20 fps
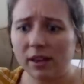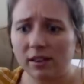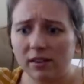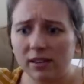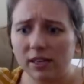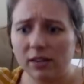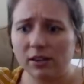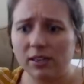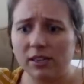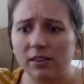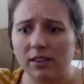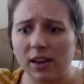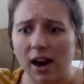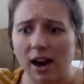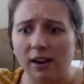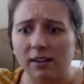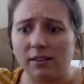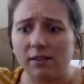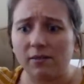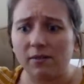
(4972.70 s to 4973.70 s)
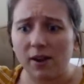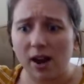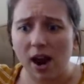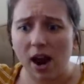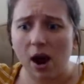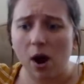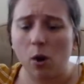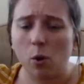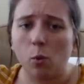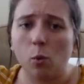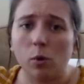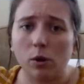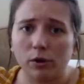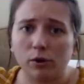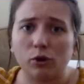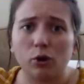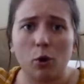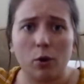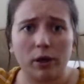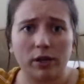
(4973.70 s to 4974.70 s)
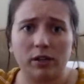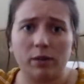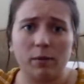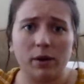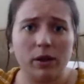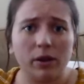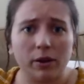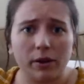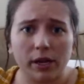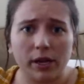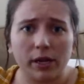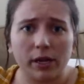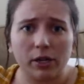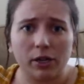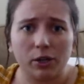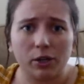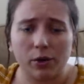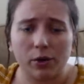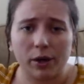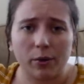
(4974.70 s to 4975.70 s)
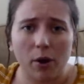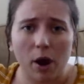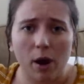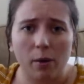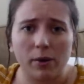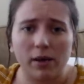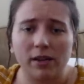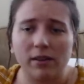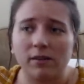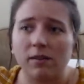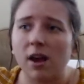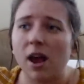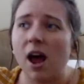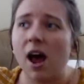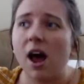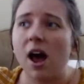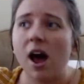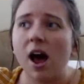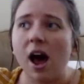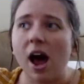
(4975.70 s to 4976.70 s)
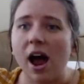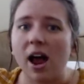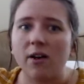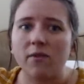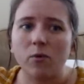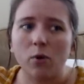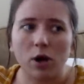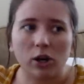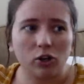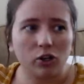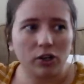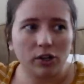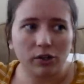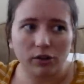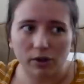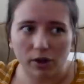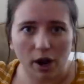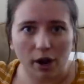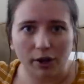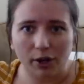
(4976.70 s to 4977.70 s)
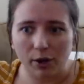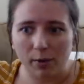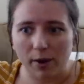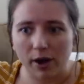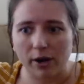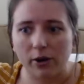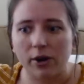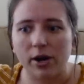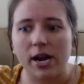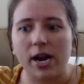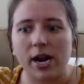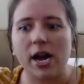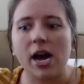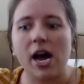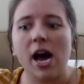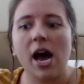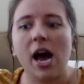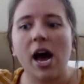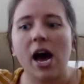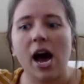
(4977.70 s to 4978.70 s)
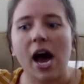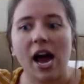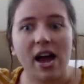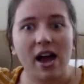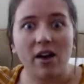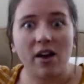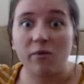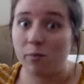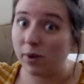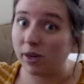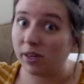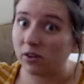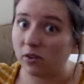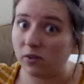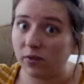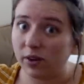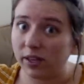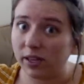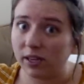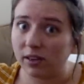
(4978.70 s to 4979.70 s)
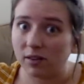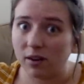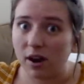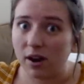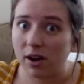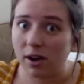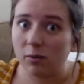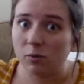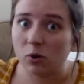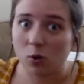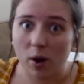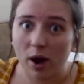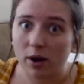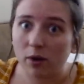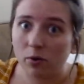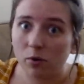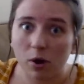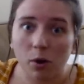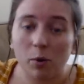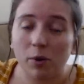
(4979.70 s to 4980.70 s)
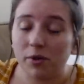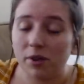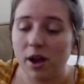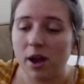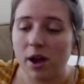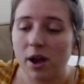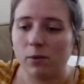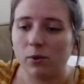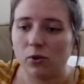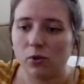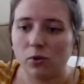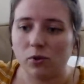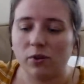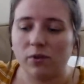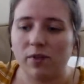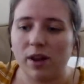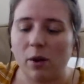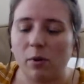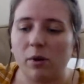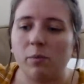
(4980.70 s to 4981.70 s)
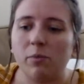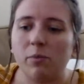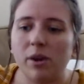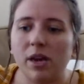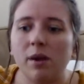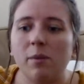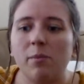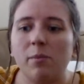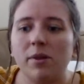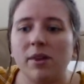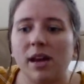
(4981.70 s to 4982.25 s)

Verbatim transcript: series as of now was going to be looking into Tony Robbins. I've watched his documentary. I have mixed feelings on him, so I don't know what the end result of that would be, but